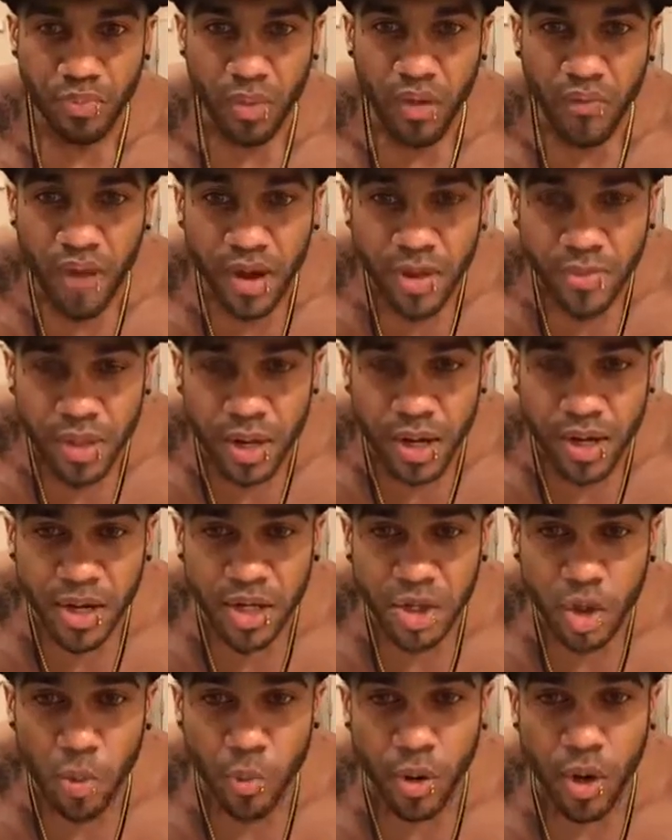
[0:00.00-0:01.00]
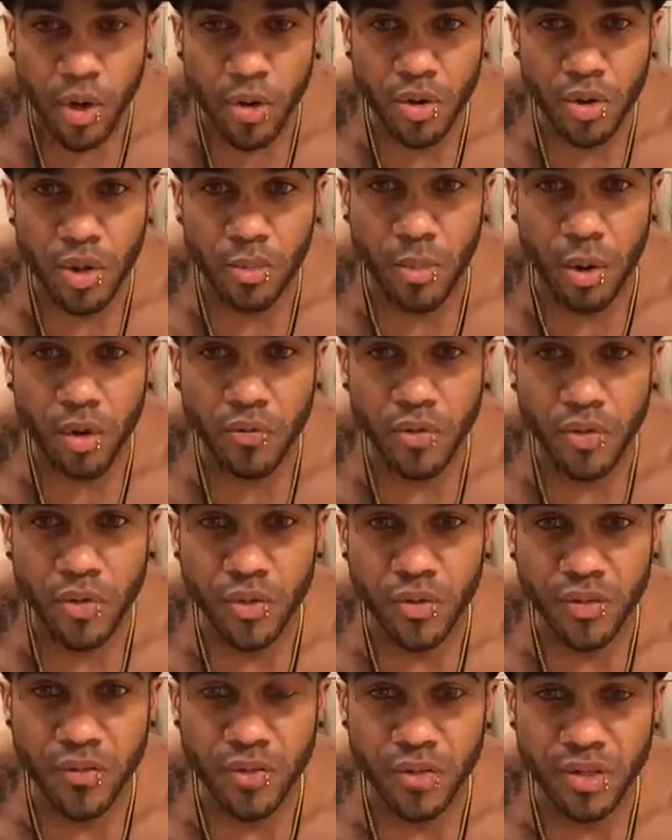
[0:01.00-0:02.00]
If I could be any superhero in the Marvel
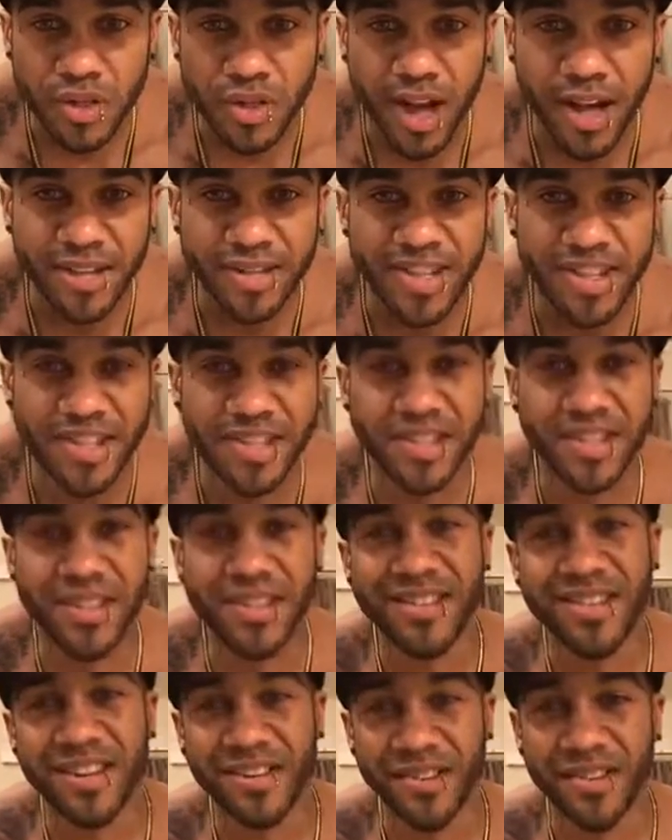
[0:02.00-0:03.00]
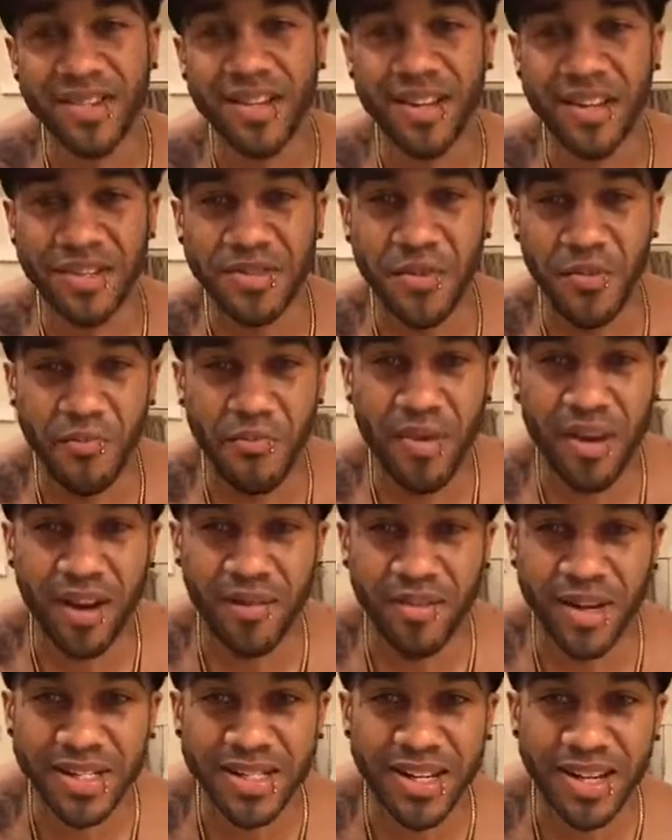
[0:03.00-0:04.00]
universe and not DC, because you see the Superman
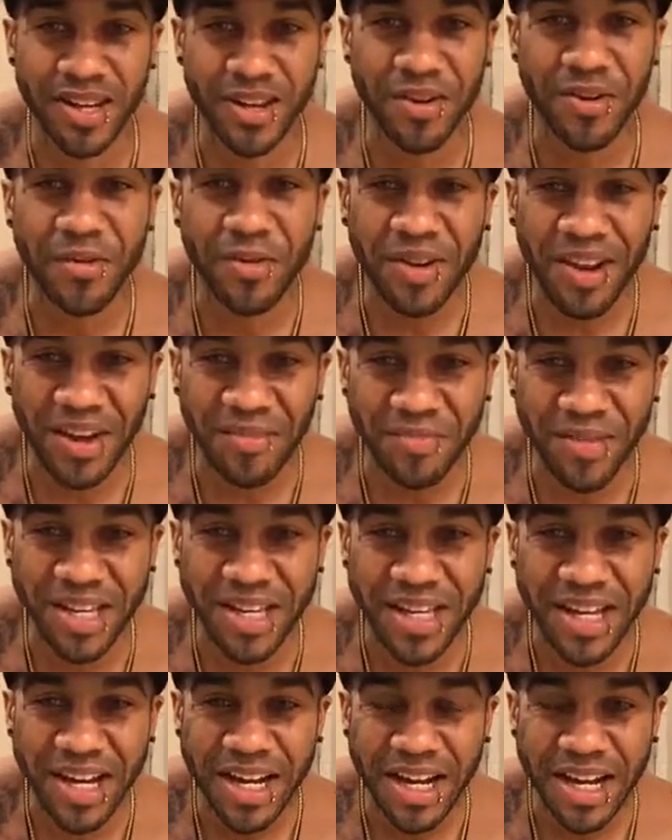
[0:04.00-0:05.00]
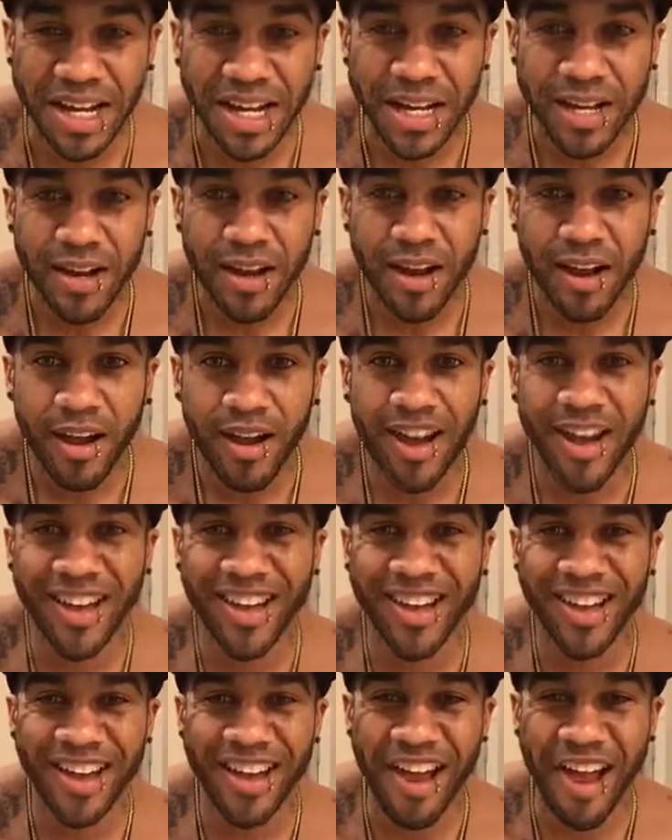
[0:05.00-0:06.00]
on my titty, who would I be?
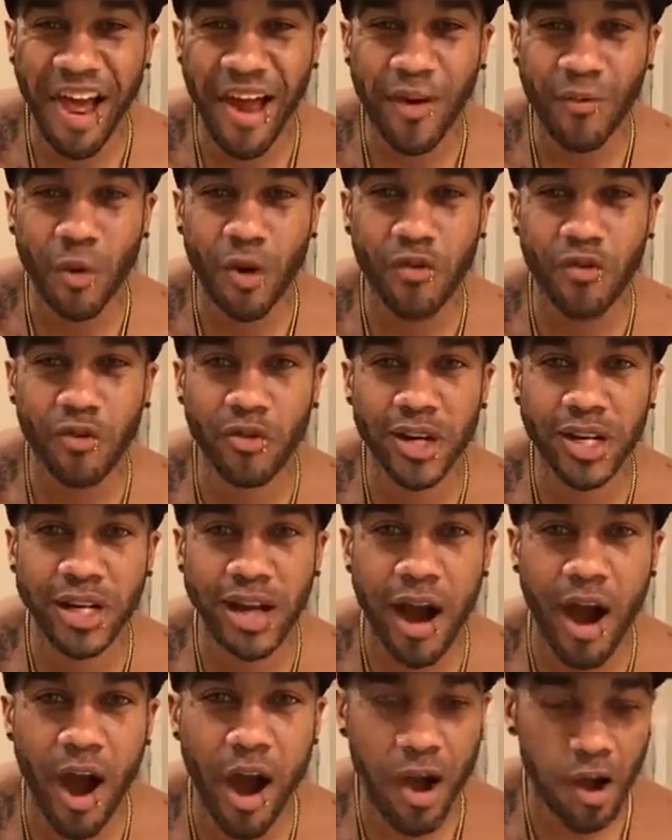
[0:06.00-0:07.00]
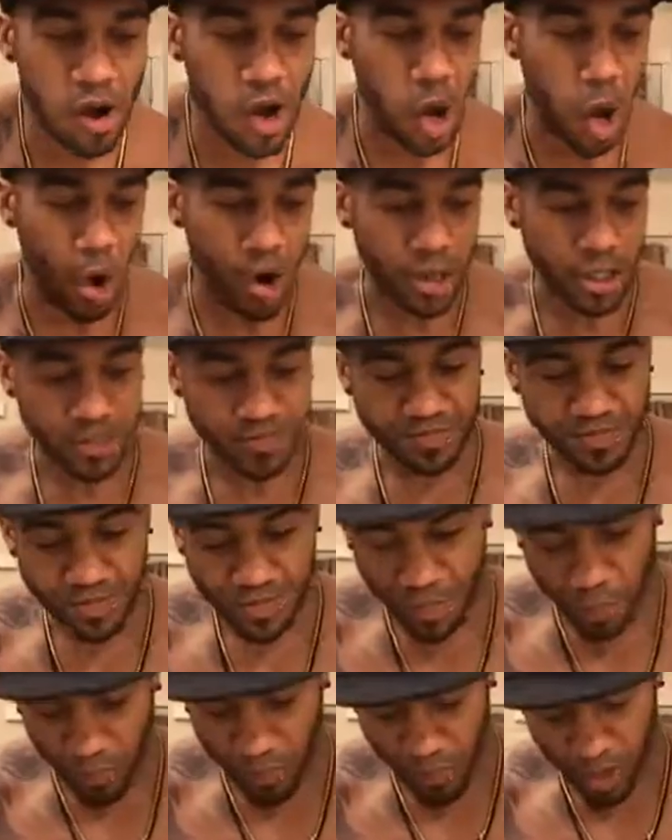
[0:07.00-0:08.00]
Wolverine.
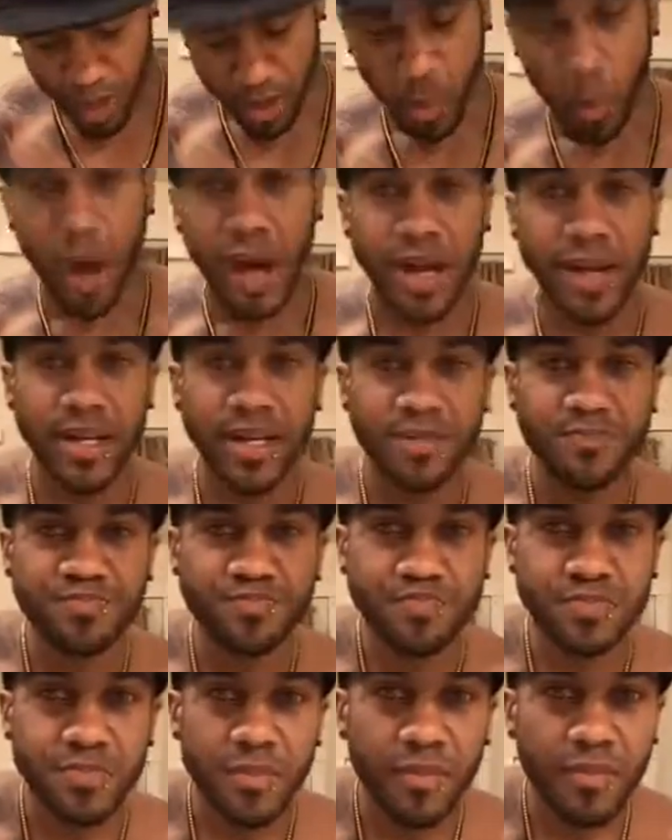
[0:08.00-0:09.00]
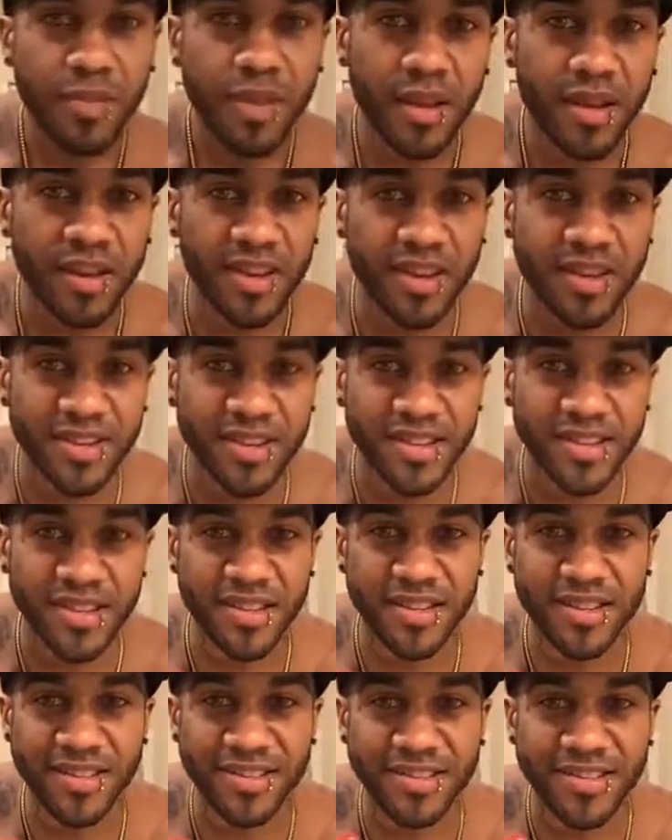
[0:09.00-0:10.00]
Why? Because
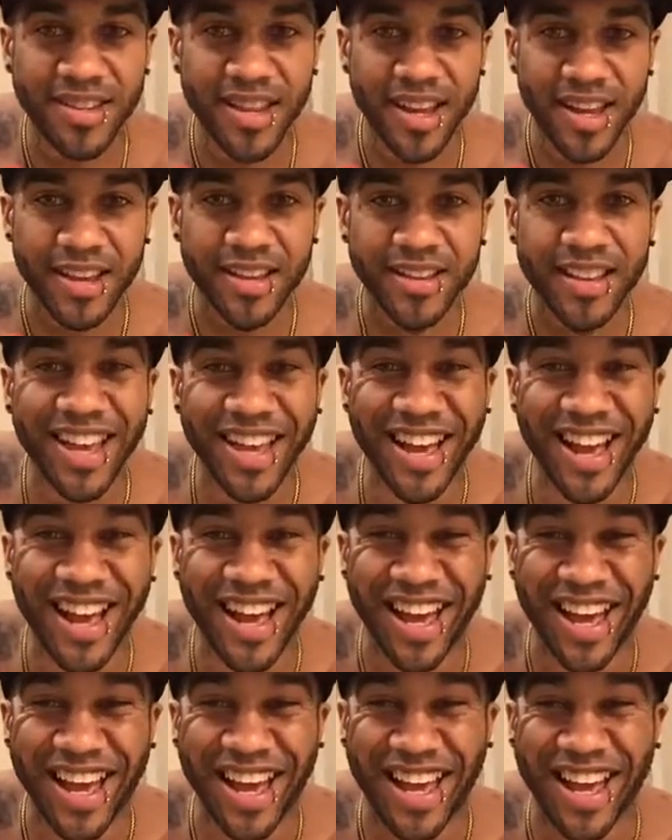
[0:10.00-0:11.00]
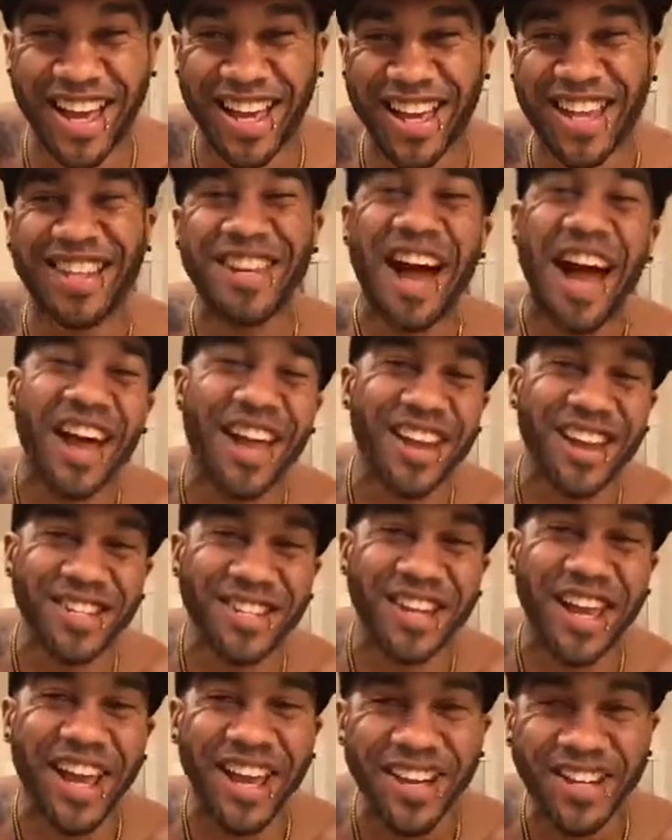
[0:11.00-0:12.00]
he's a dick. Nah, he
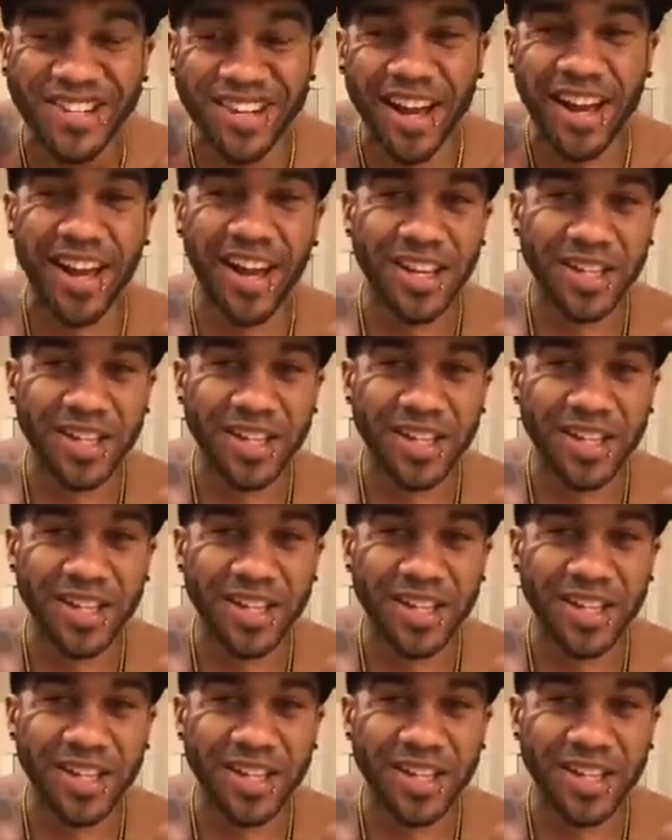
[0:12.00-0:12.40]
doesn't age.